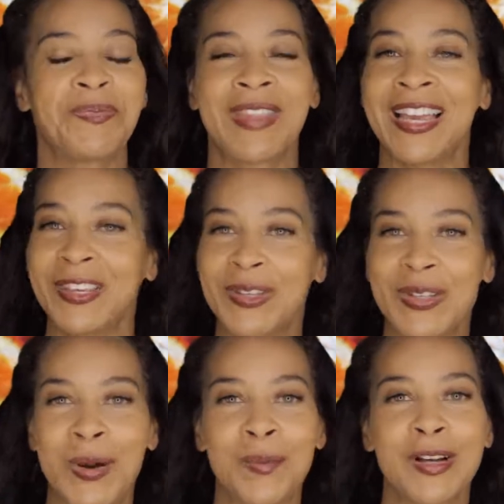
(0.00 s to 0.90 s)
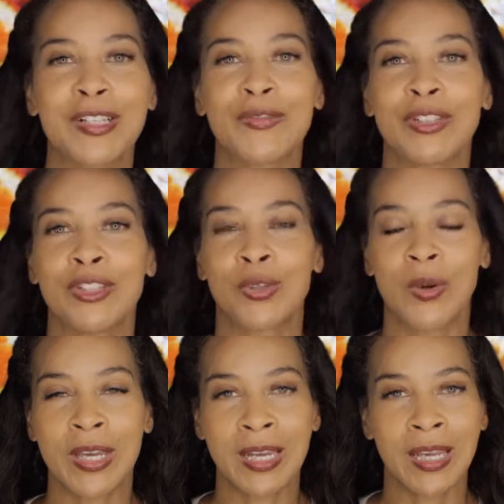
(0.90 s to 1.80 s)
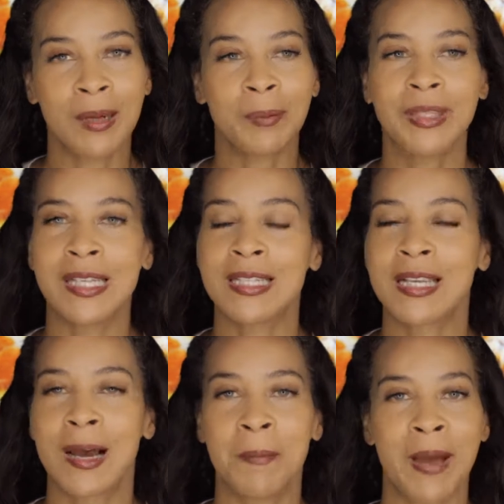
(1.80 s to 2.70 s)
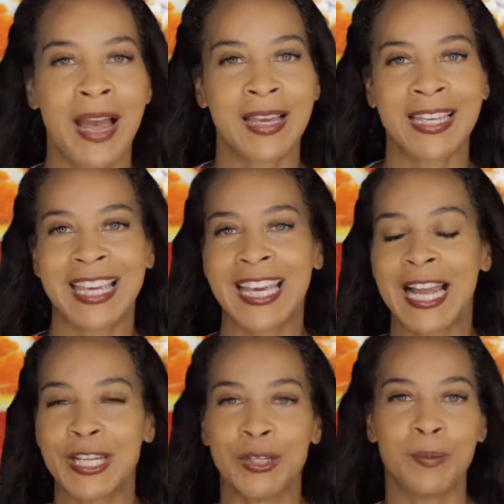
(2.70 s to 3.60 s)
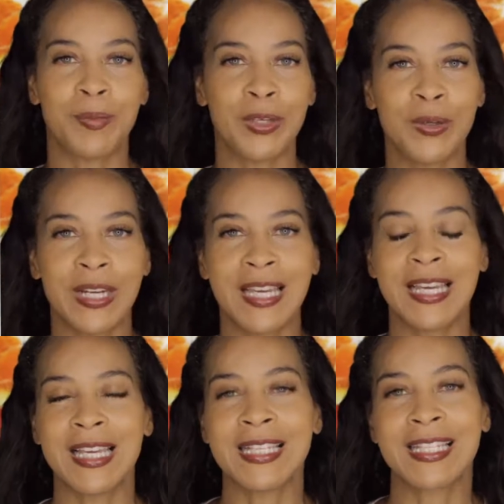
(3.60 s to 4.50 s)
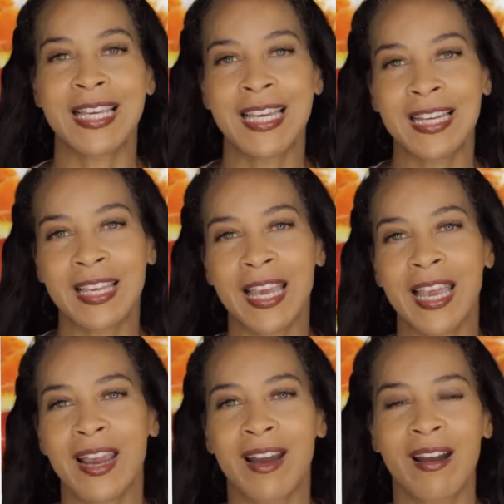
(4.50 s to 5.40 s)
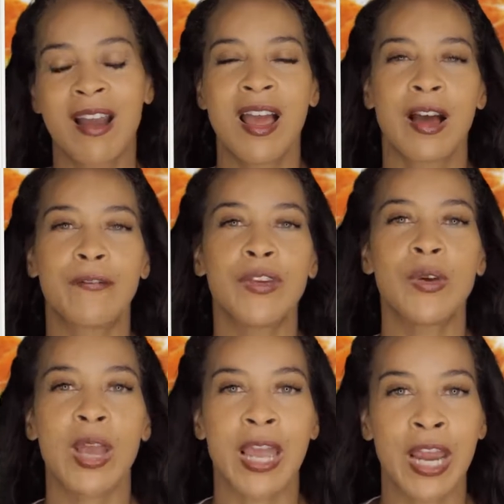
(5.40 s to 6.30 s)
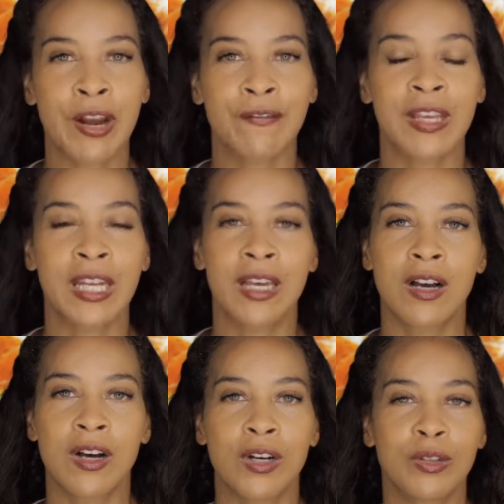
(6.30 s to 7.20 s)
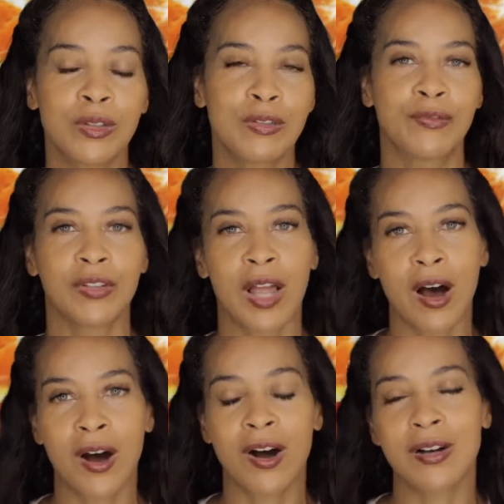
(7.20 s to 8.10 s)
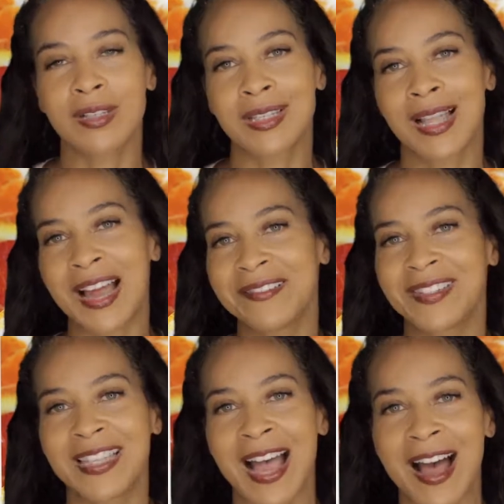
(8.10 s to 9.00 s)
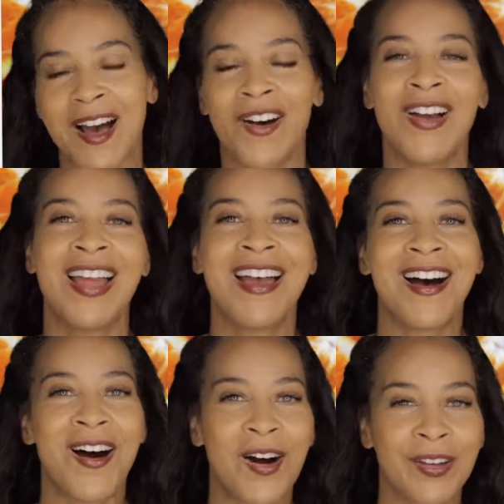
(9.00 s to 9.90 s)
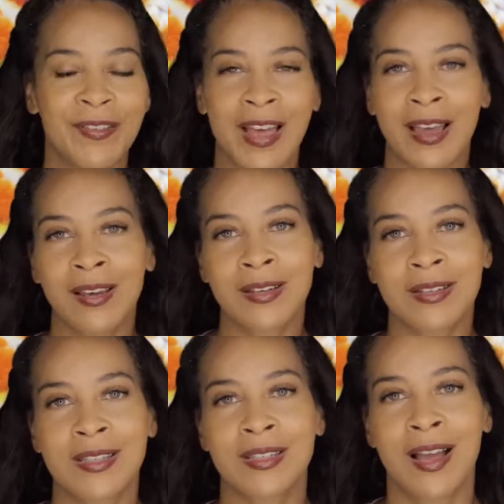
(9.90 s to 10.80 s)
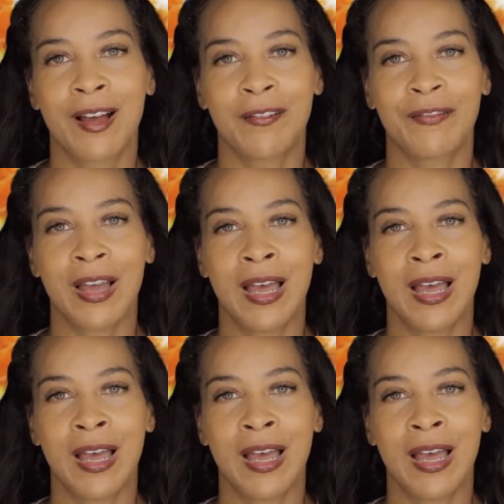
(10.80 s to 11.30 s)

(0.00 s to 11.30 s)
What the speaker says: Thank you so much for joining. Please come back. Again, I do beauty, skincare, a few hair videos, vlogs, lifestyle, all of that good stuff.